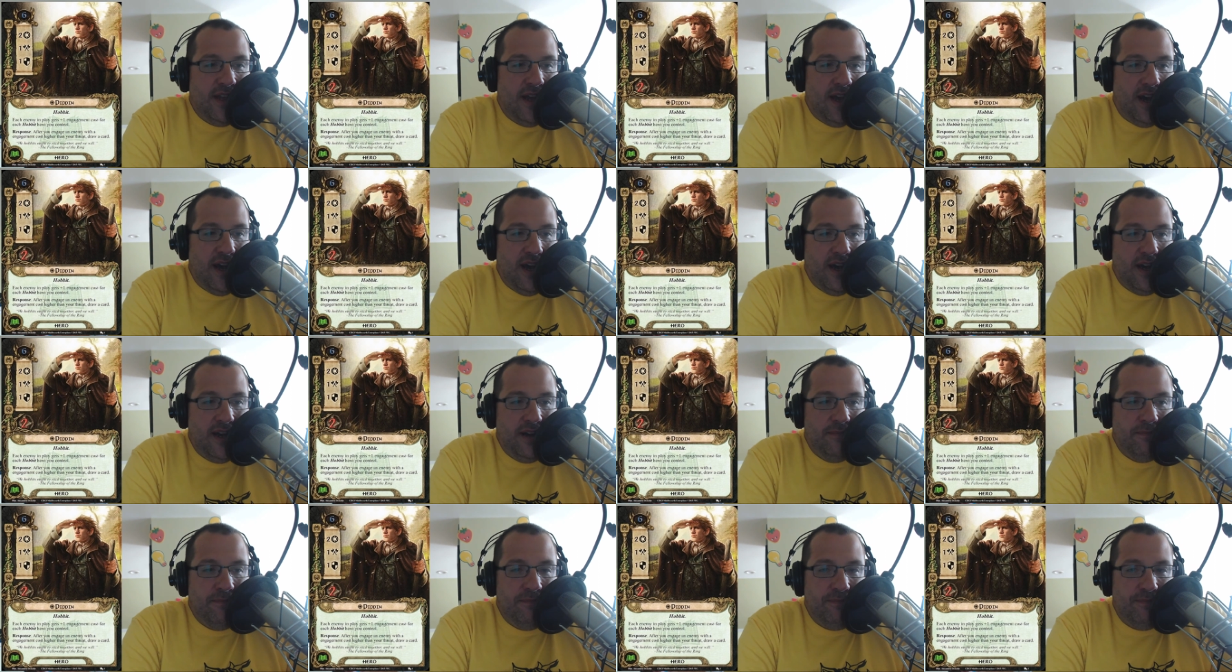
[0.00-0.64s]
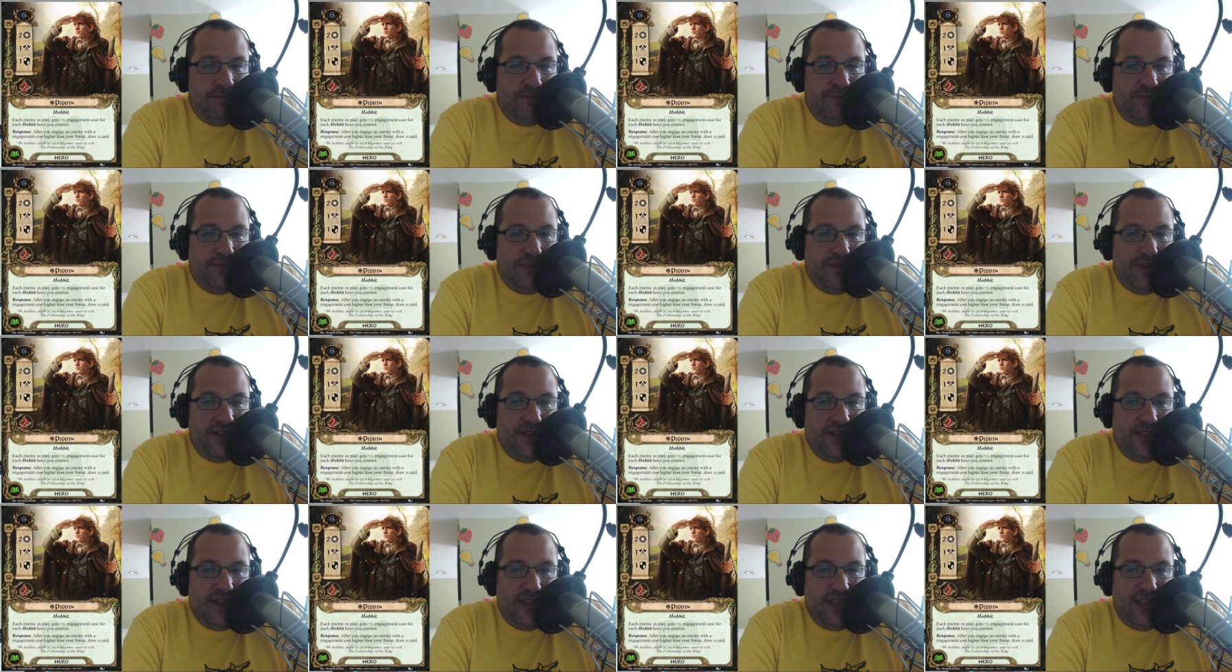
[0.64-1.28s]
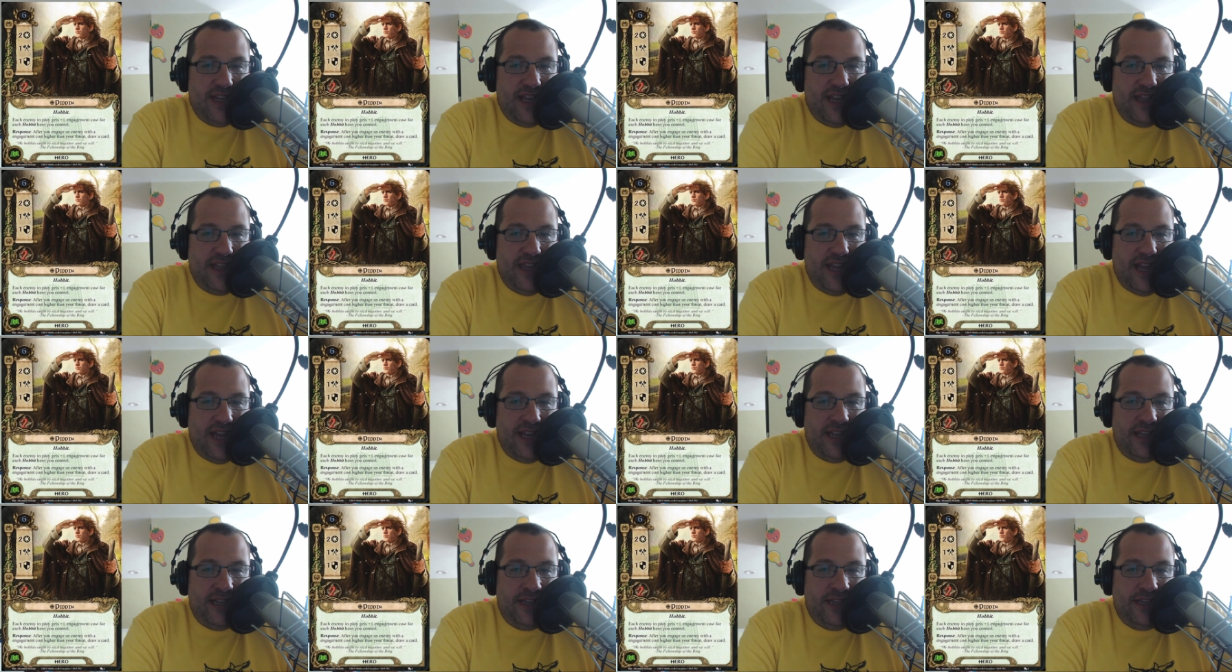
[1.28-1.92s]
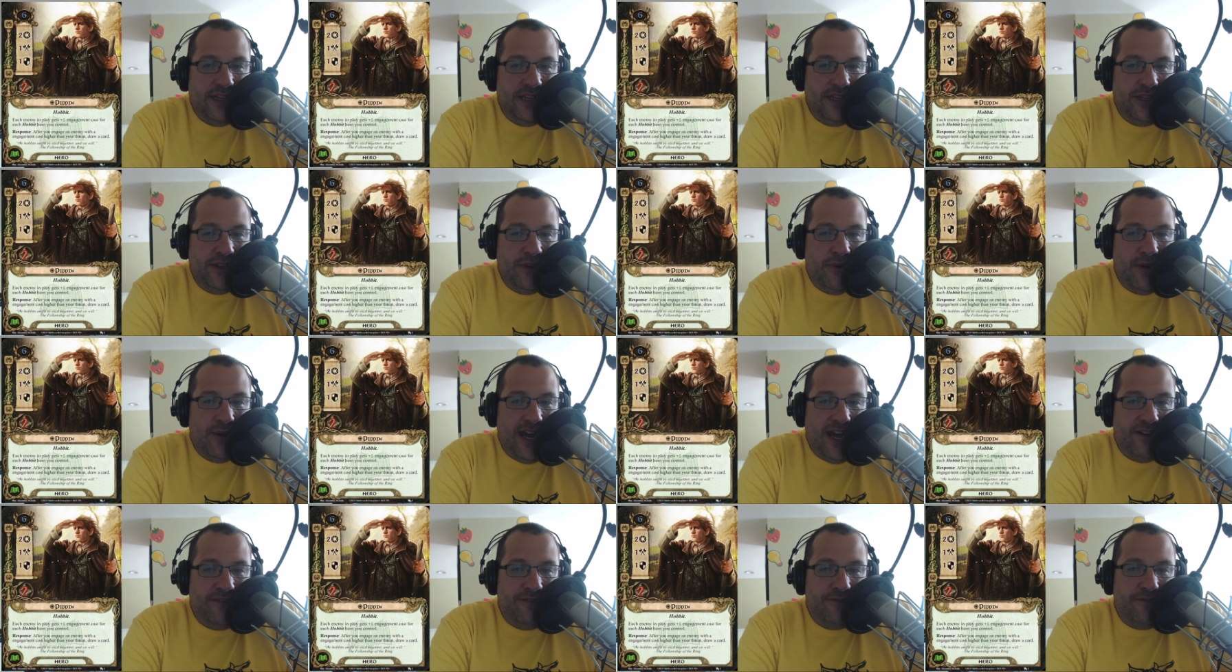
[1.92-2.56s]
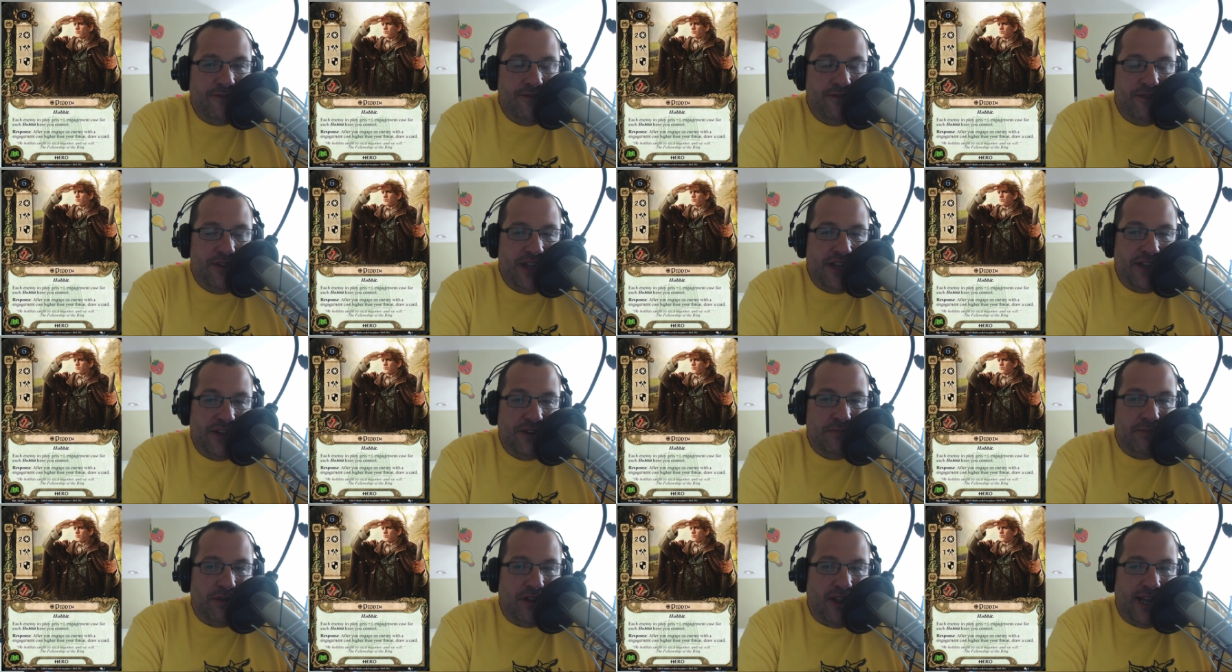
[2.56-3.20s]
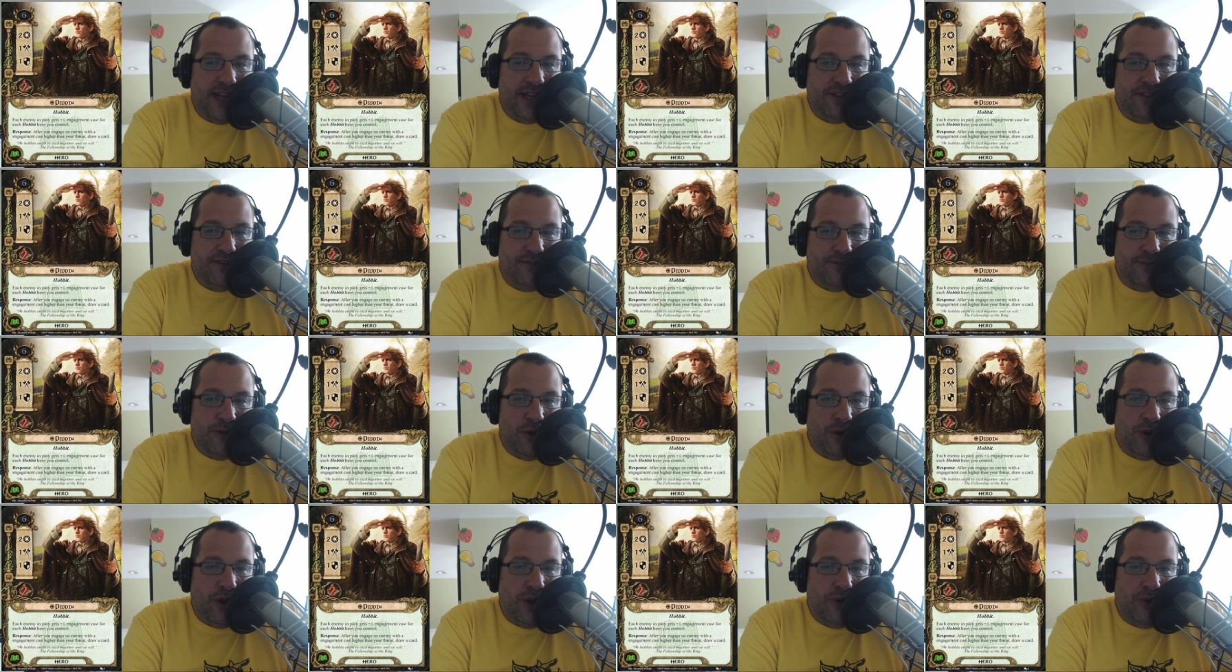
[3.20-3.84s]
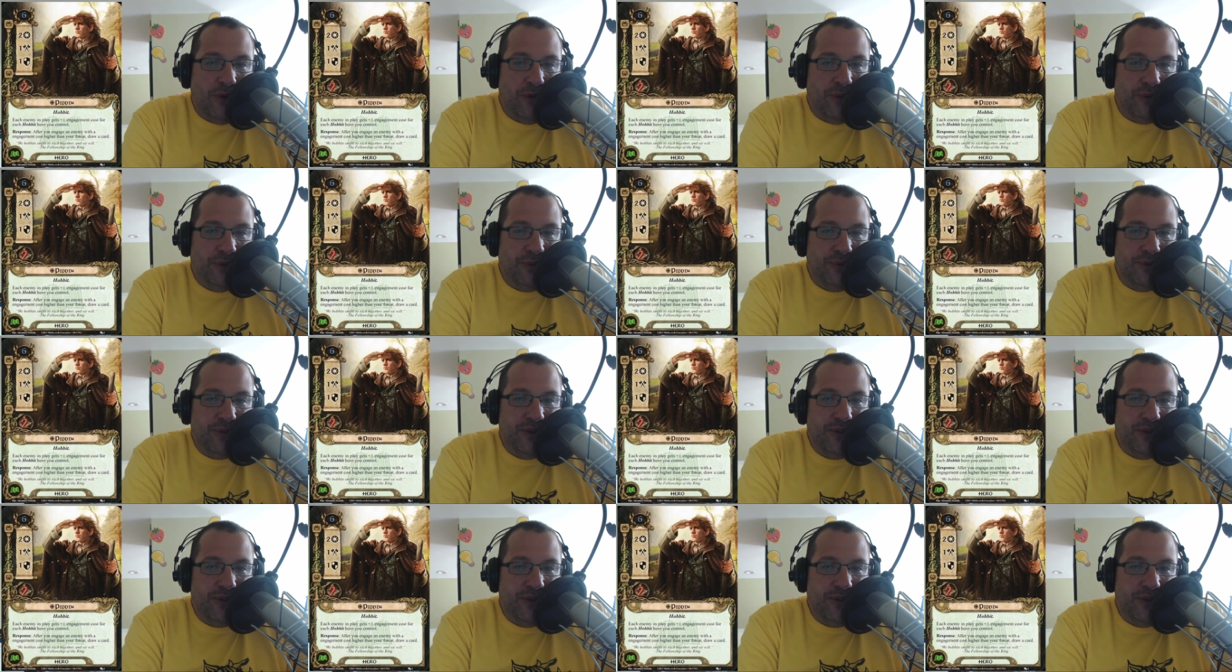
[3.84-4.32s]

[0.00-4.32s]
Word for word: um, and then you have and you're playing the Frodo